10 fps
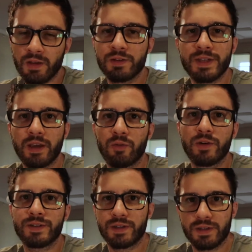The second
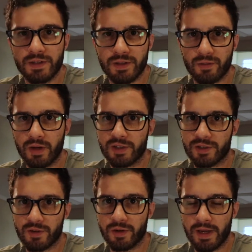reason is the registered